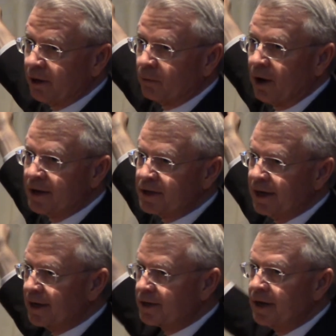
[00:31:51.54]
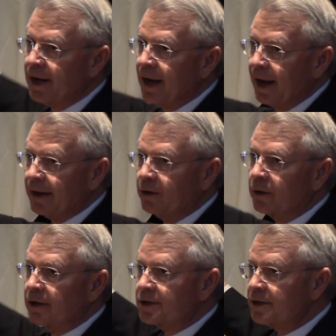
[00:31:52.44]
process, and you
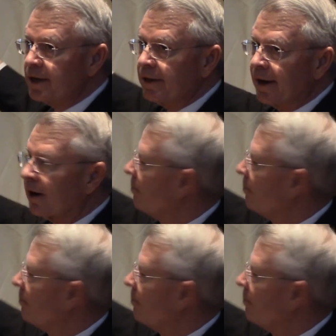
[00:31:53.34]
can see they are